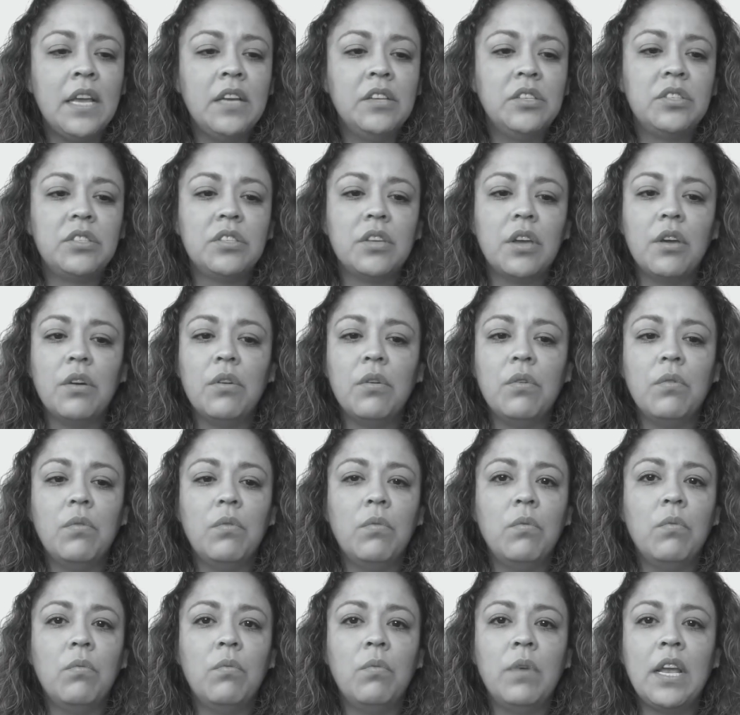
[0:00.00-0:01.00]

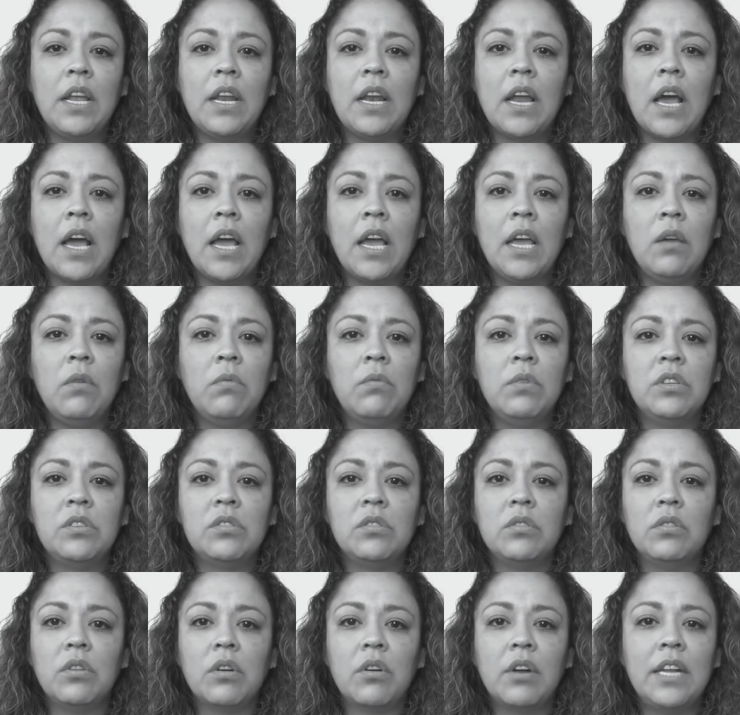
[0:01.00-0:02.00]
So when I
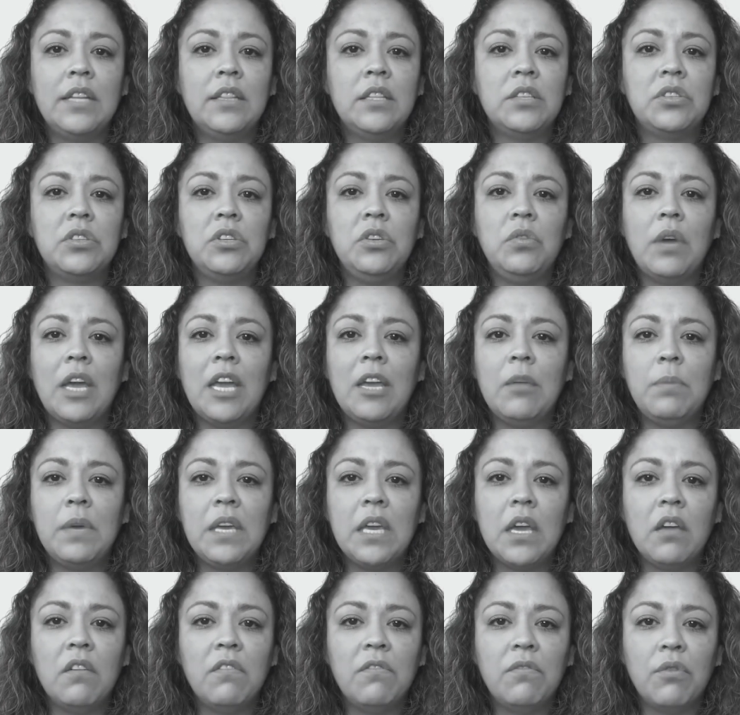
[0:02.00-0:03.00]
was learning this new
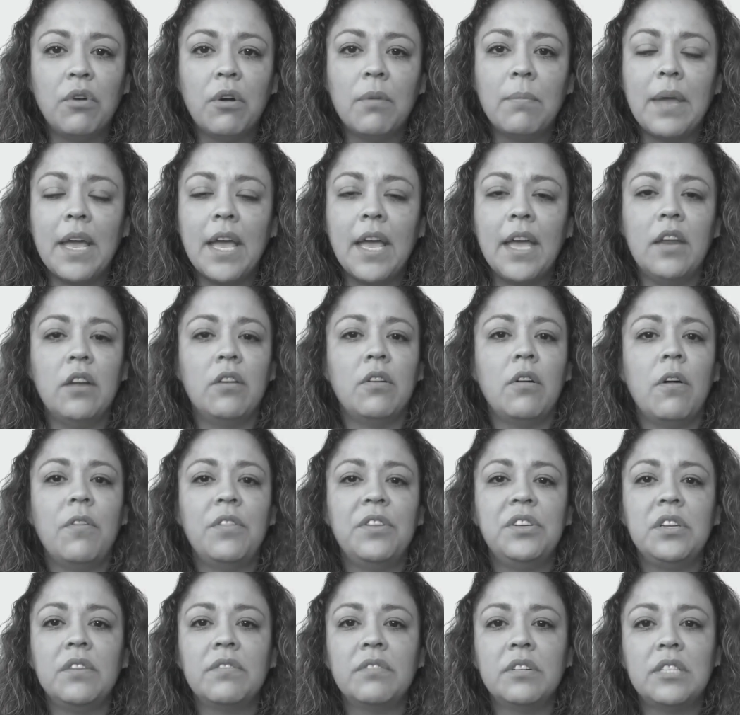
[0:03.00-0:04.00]
APA format and all
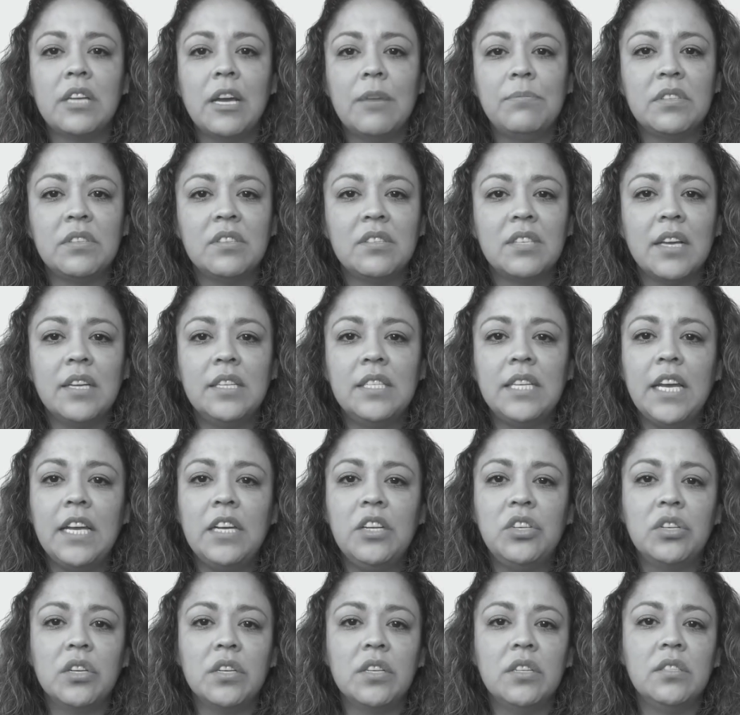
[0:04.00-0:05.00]
the different of
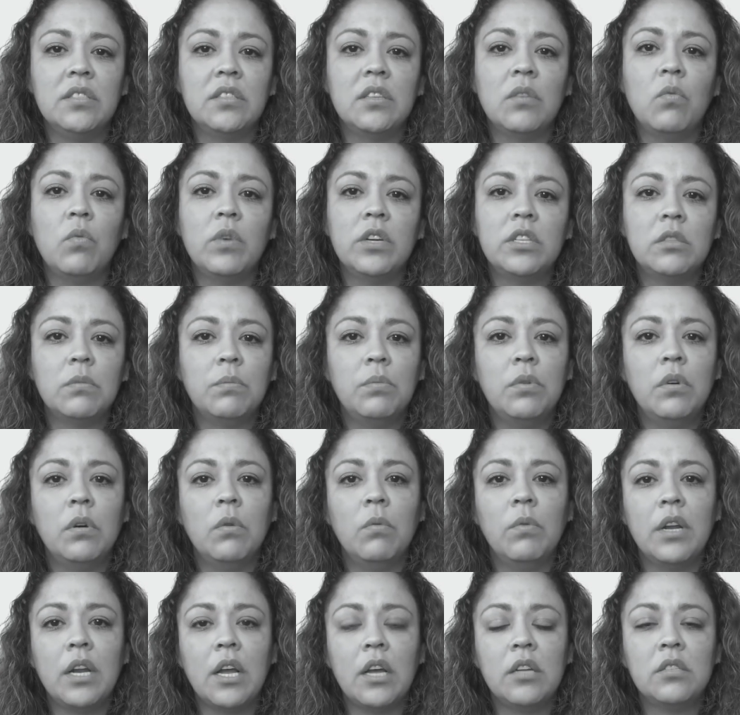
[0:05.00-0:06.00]
citations and what to put,
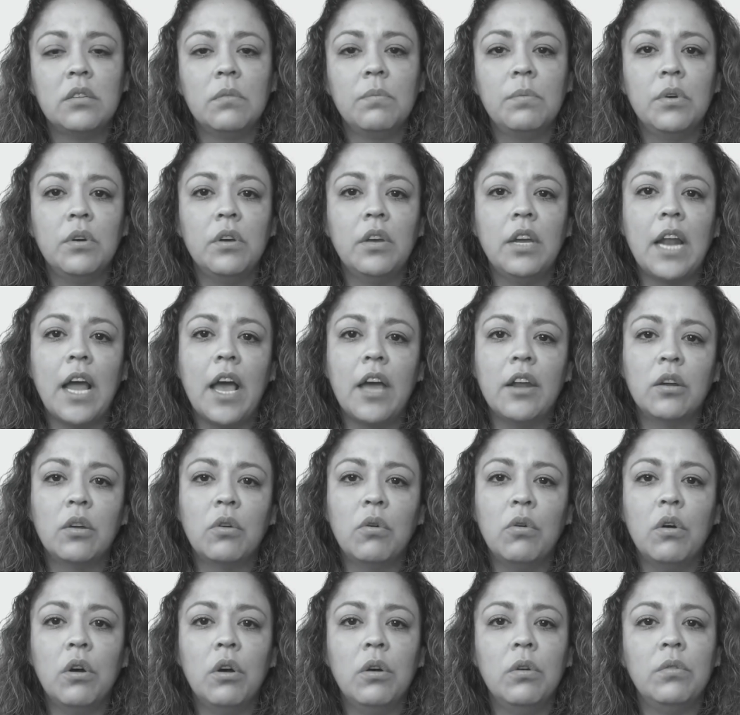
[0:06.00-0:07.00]
what not to put, how to
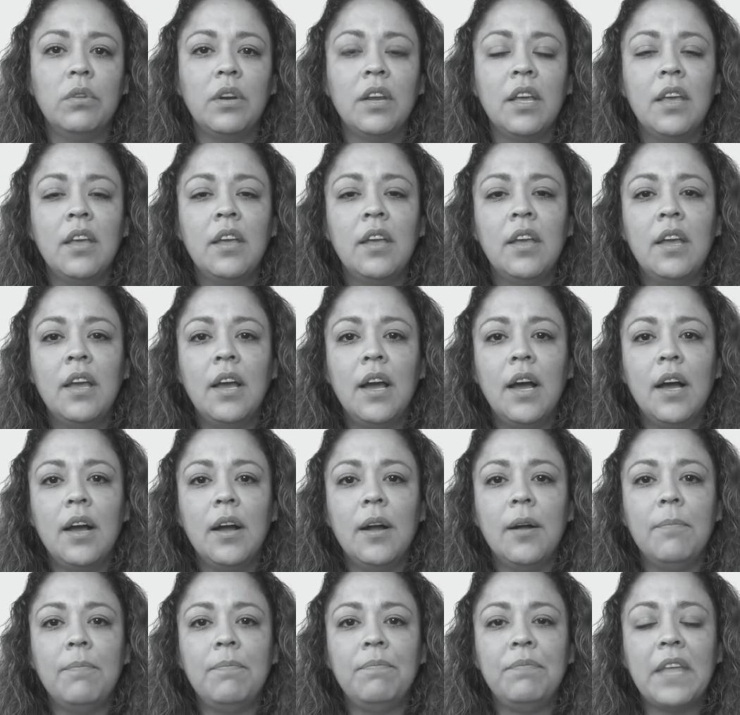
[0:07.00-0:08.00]
quote,
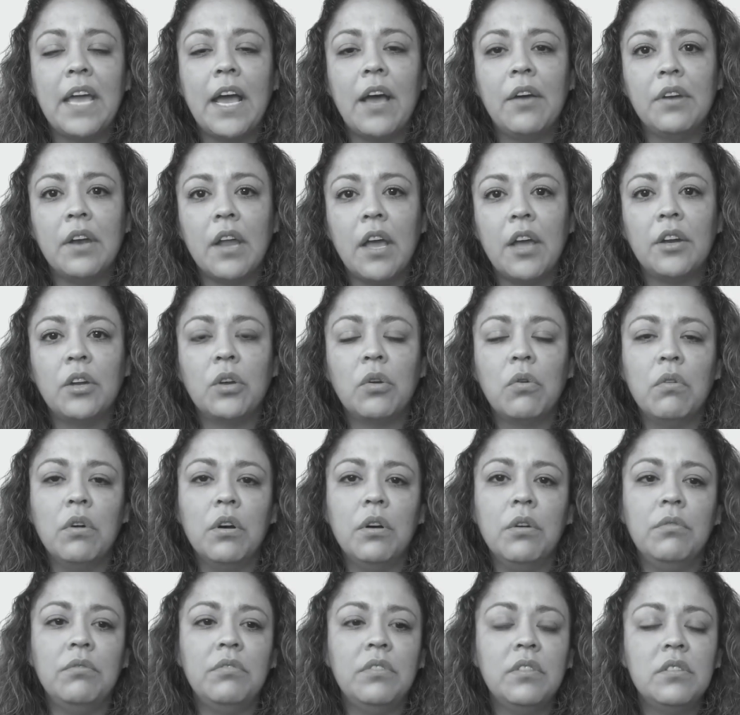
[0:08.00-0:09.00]
how not to
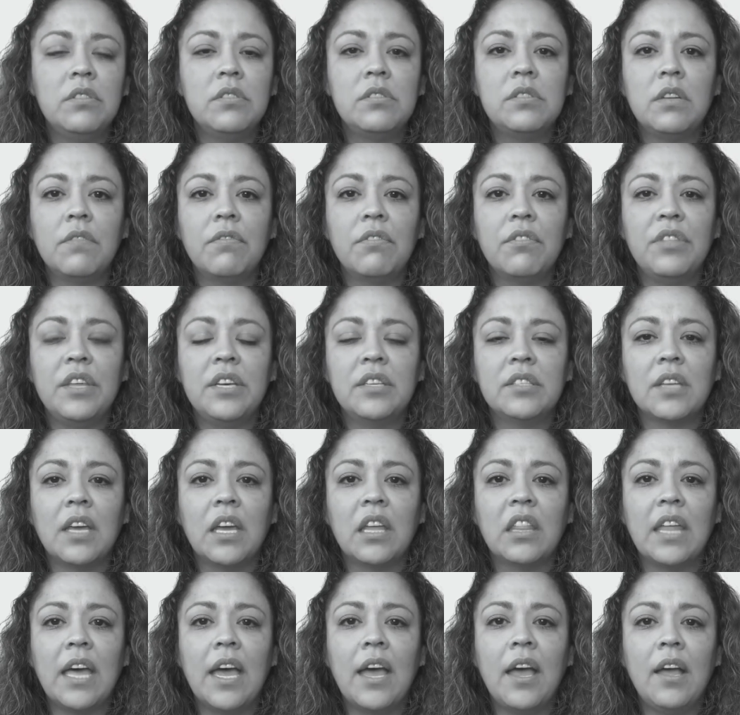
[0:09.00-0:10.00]
quote, just different things
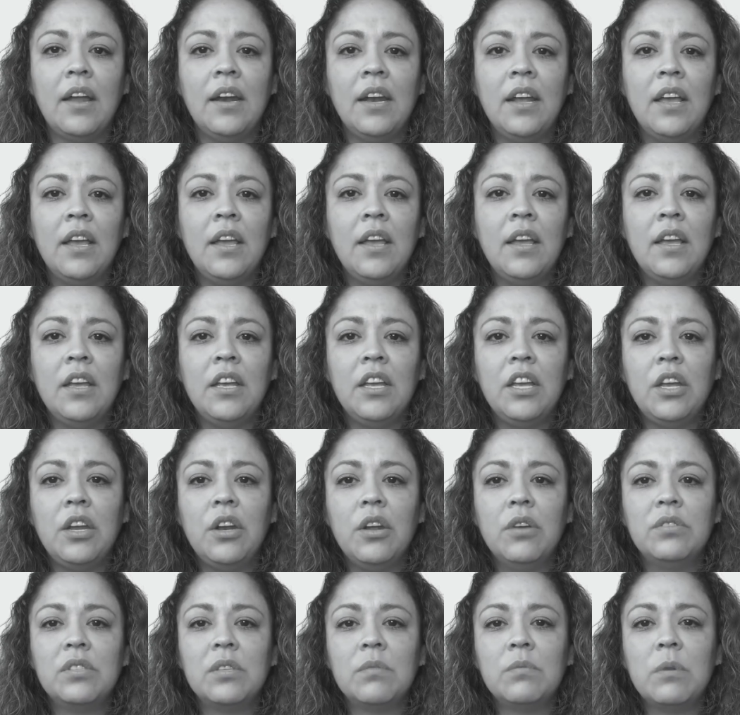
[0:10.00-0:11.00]
like that, you
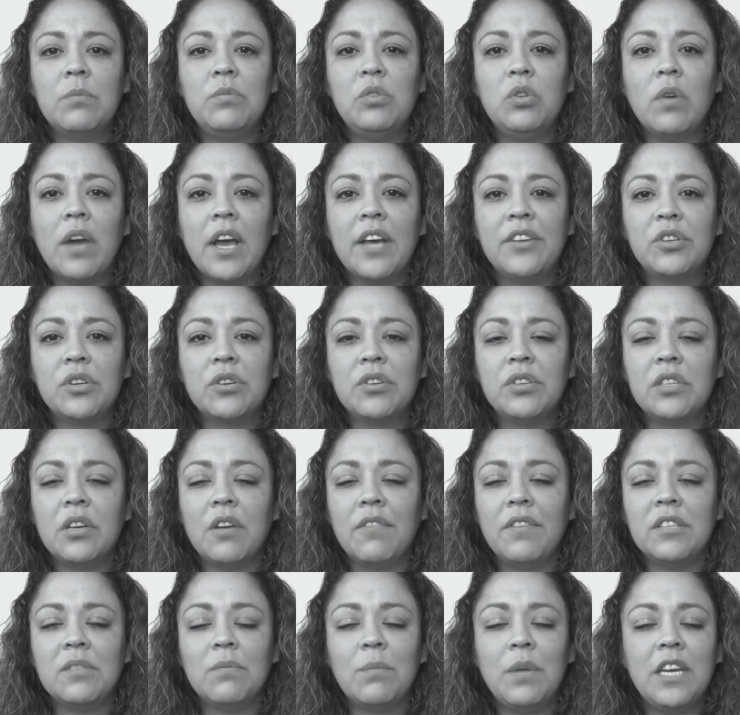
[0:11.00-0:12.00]
know, sometimes you ask
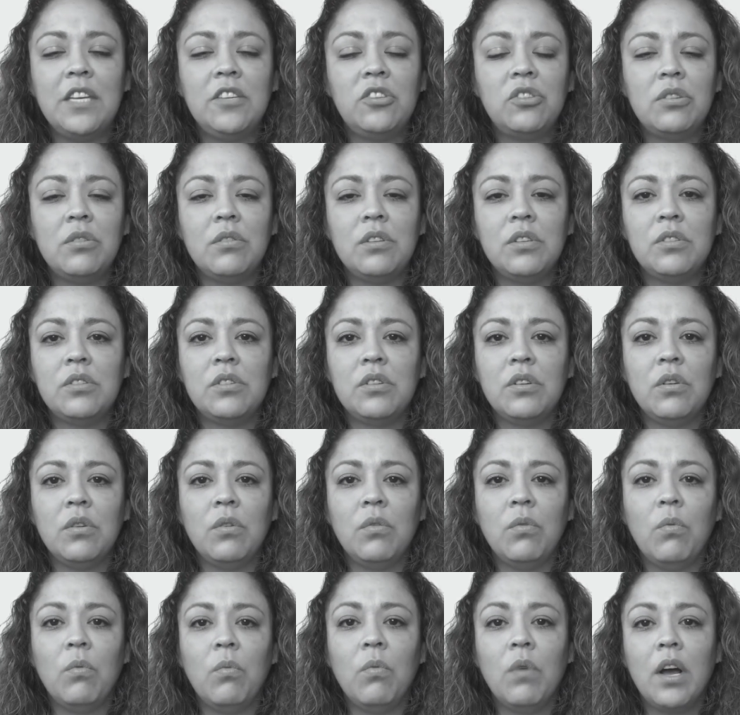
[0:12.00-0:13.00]
yourself, as many students
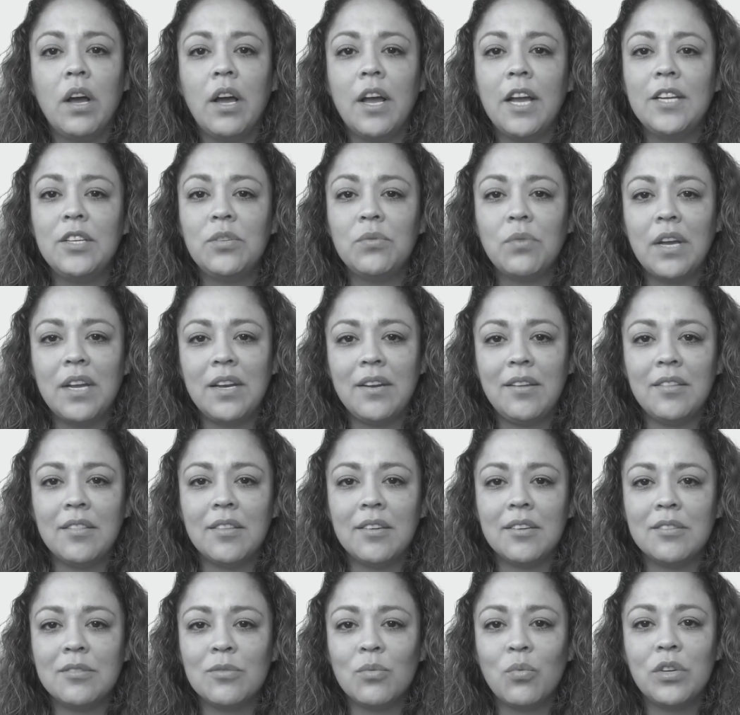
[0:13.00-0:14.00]
do, why do I need
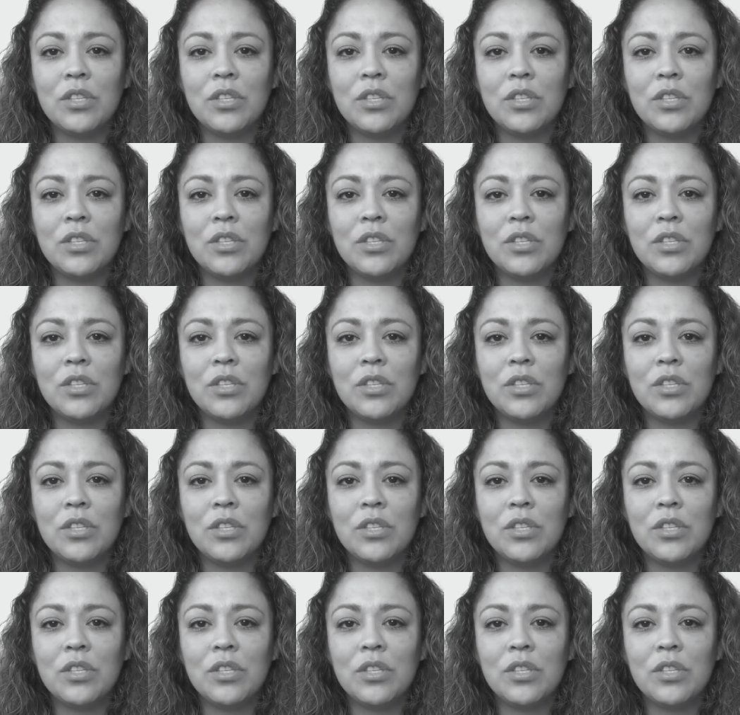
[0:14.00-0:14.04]
this?